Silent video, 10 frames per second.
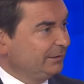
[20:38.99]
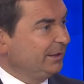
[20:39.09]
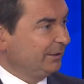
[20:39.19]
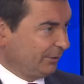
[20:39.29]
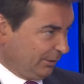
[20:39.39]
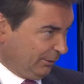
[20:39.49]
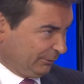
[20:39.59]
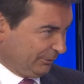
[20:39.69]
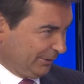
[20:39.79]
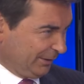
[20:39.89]

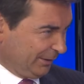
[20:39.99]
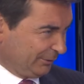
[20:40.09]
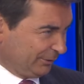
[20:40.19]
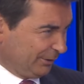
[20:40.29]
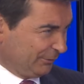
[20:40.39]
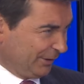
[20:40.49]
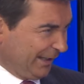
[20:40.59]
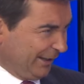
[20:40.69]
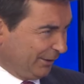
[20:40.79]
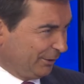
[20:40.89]
incarcerate ourselves
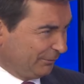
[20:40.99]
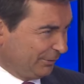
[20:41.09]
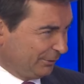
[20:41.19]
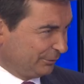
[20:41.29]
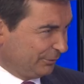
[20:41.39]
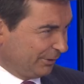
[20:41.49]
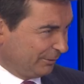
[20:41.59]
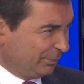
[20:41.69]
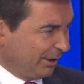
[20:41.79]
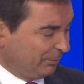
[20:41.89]
out of this
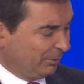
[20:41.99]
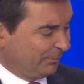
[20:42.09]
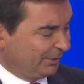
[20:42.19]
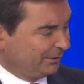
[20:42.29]
drug problem that